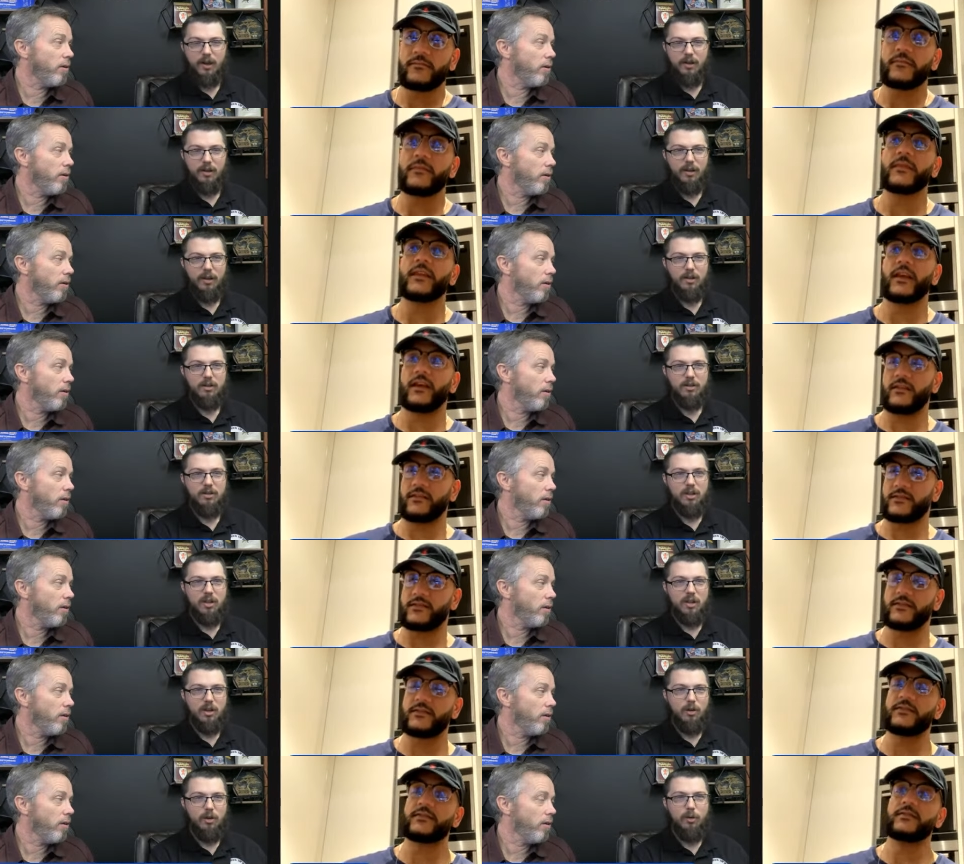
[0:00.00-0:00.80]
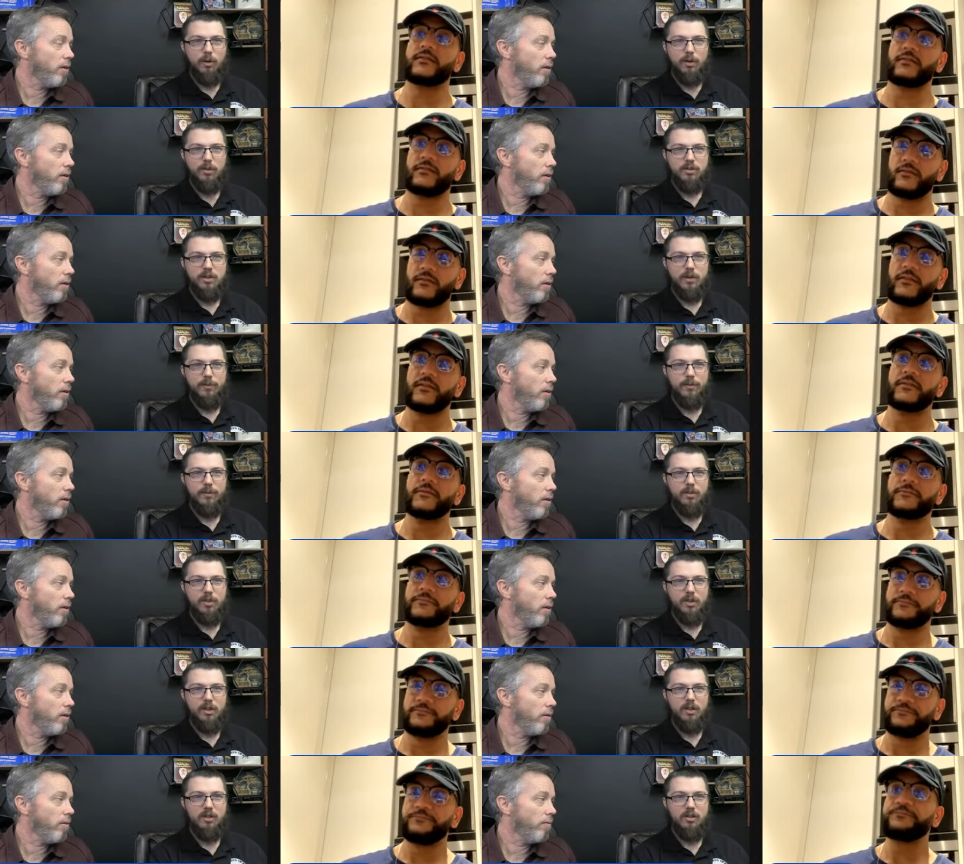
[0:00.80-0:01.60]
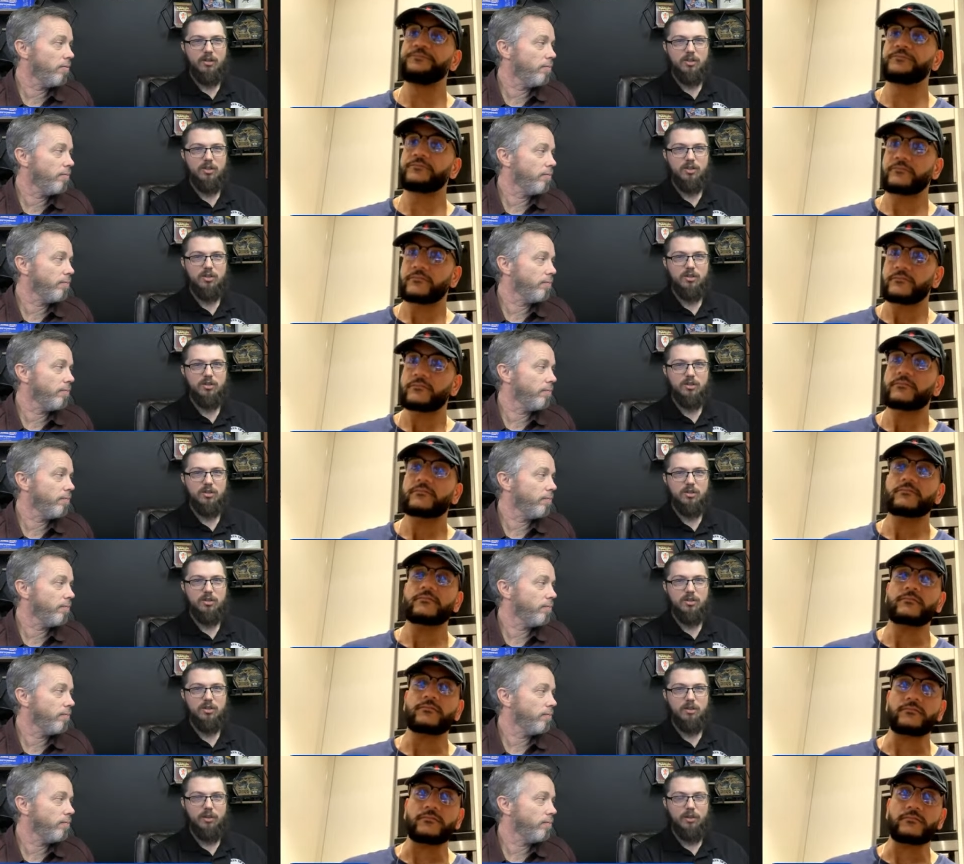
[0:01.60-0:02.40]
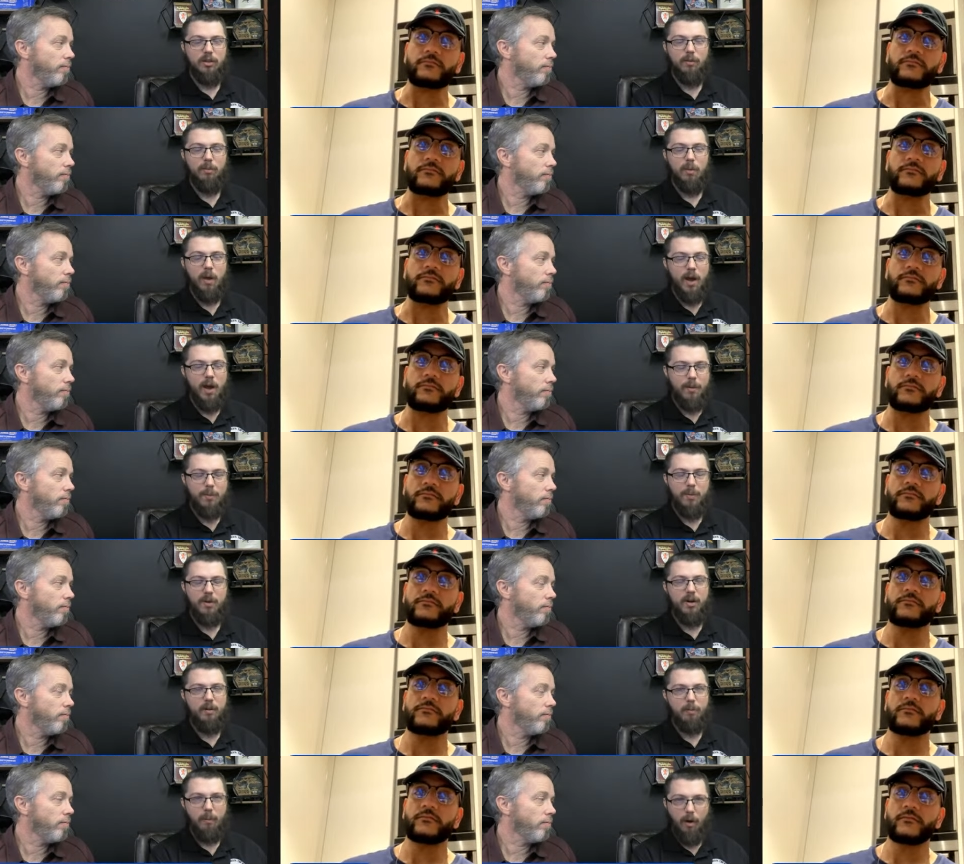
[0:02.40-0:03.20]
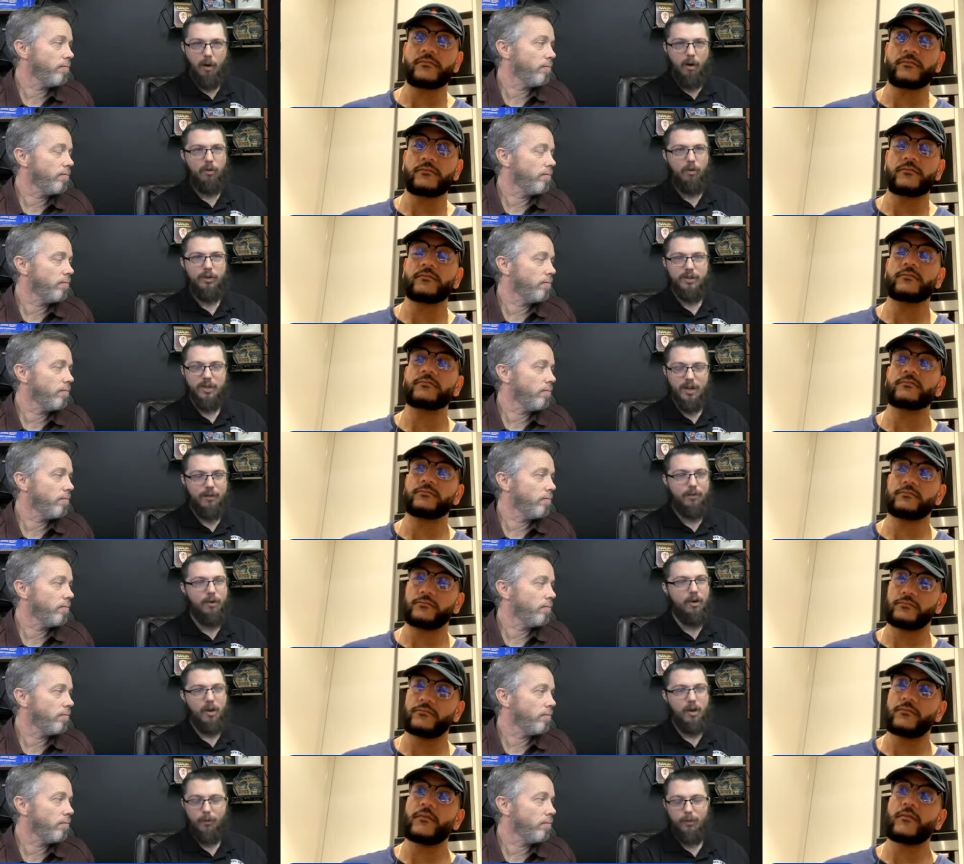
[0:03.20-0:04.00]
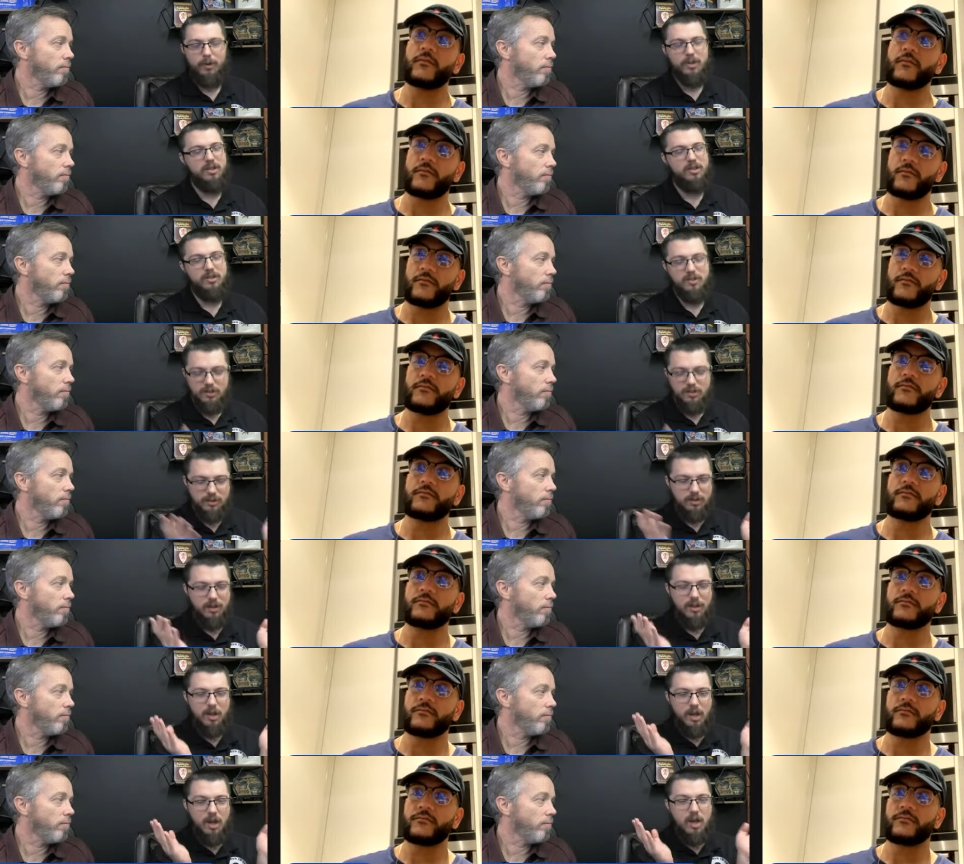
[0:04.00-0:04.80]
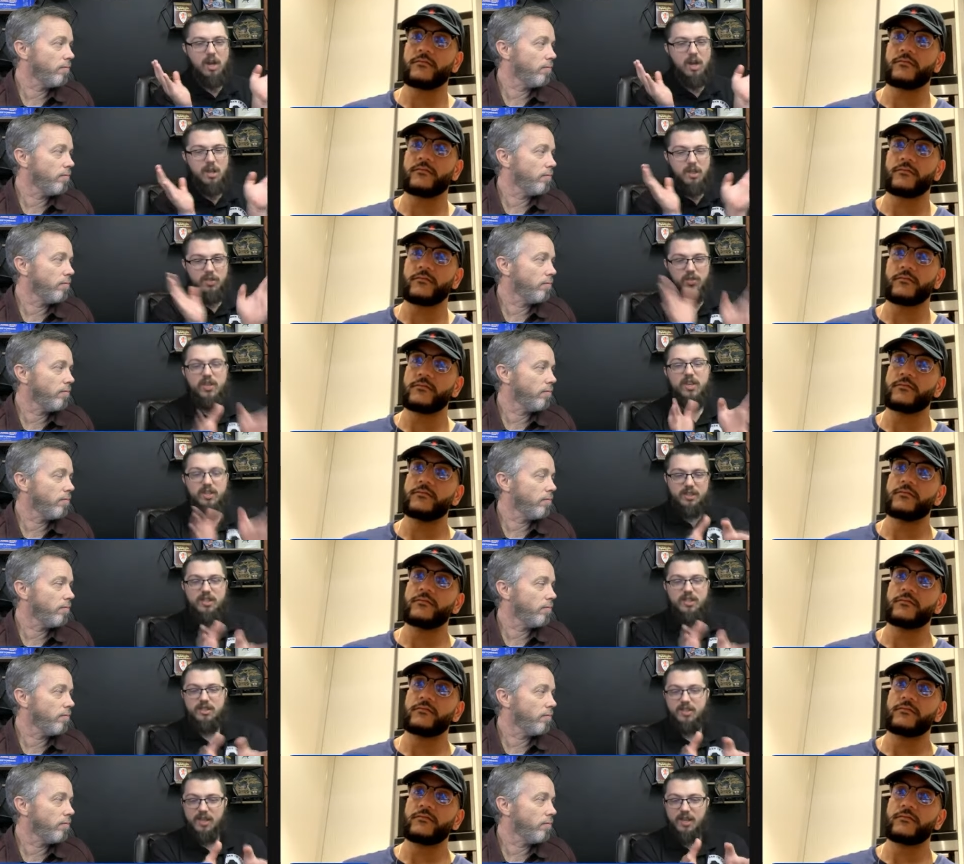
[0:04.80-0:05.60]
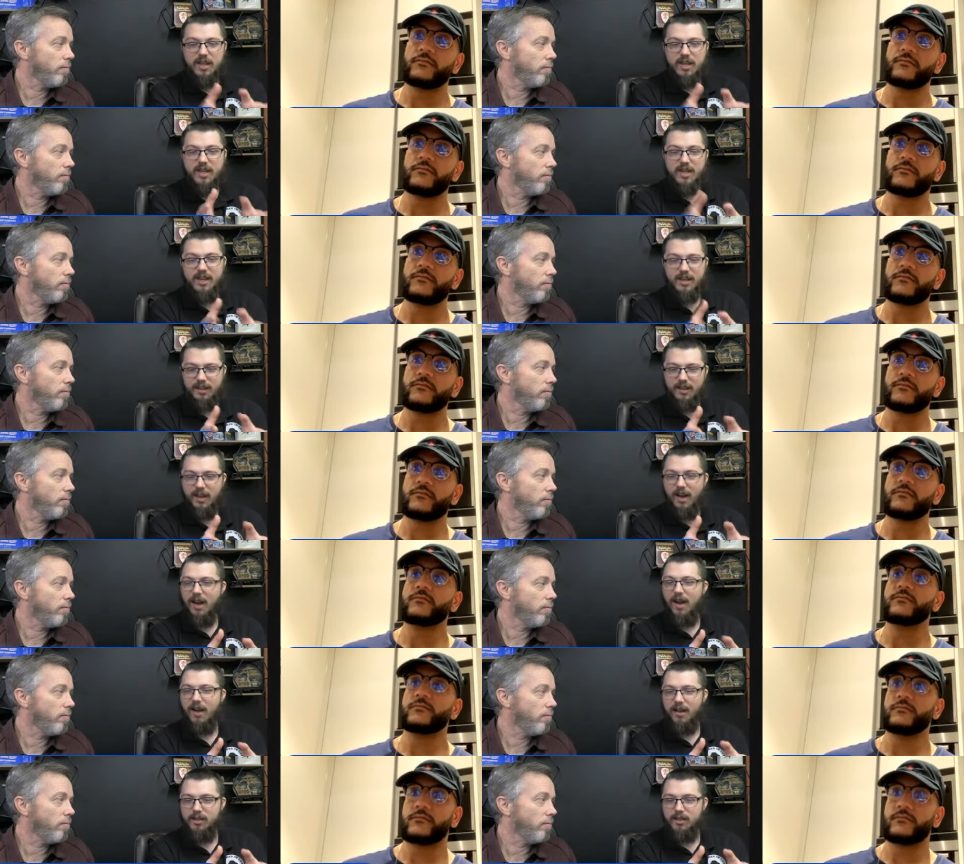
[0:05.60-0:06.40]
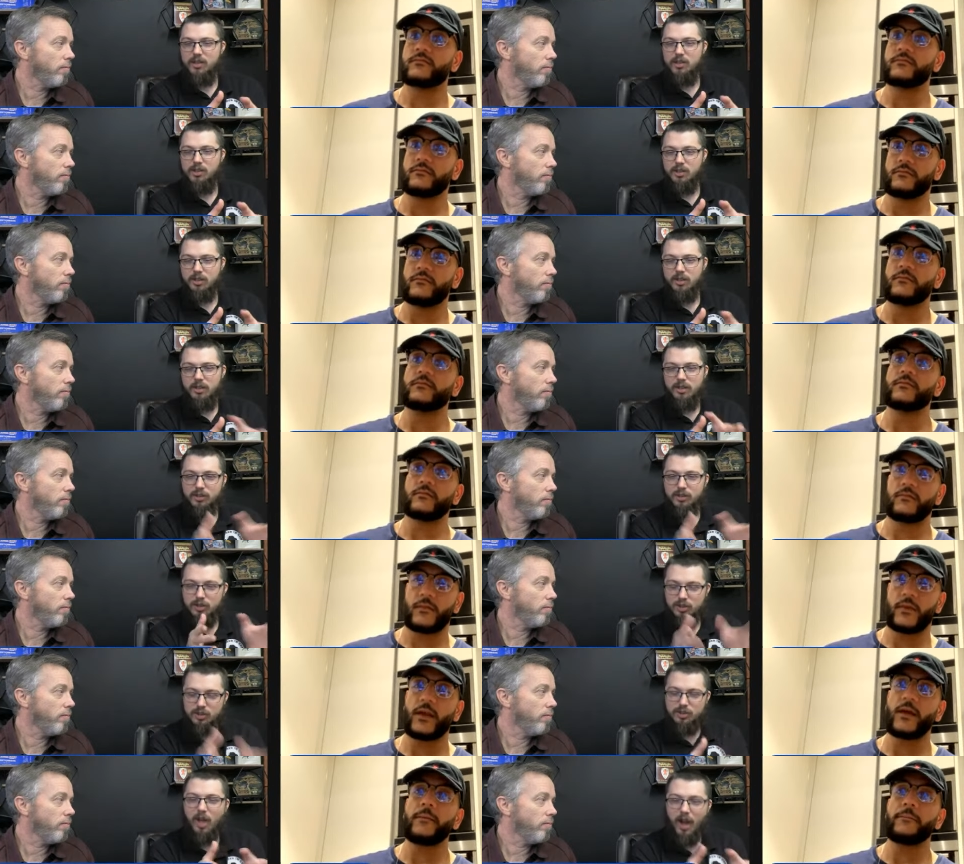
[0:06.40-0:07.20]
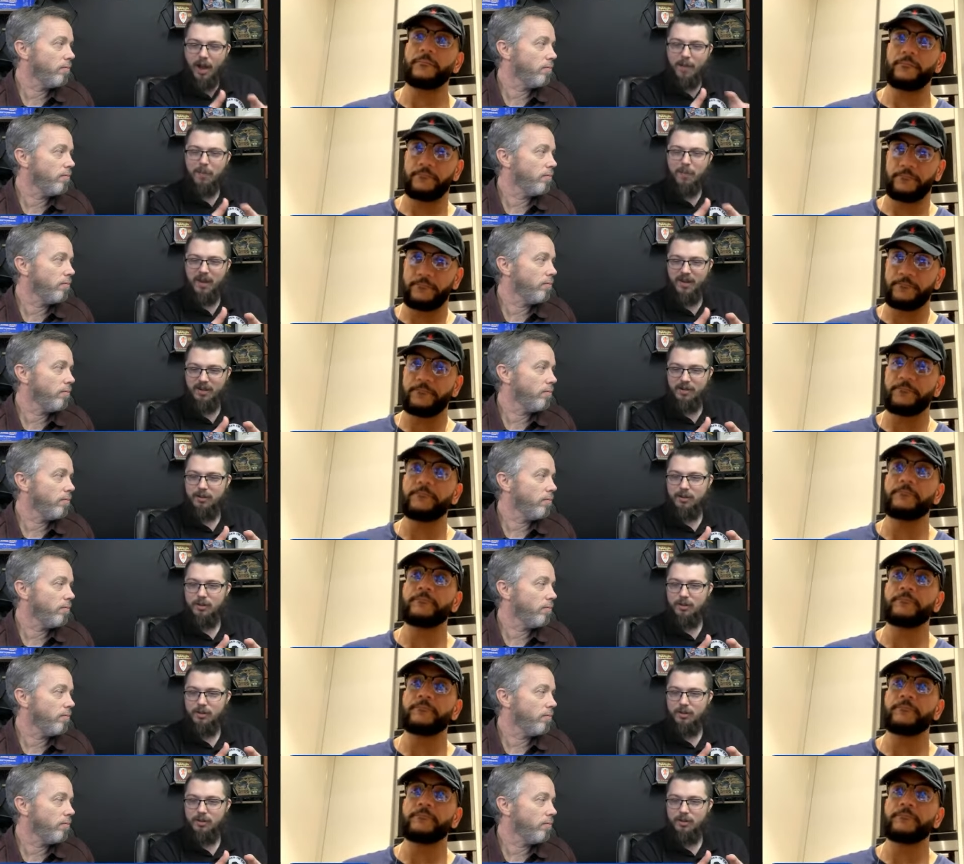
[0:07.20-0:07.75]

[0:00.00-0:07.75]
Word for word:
Speaker 1: yeah, yeah, Deal with some of these. Just they're popping up all the time. Okay, we just this is it, guys. Stop it.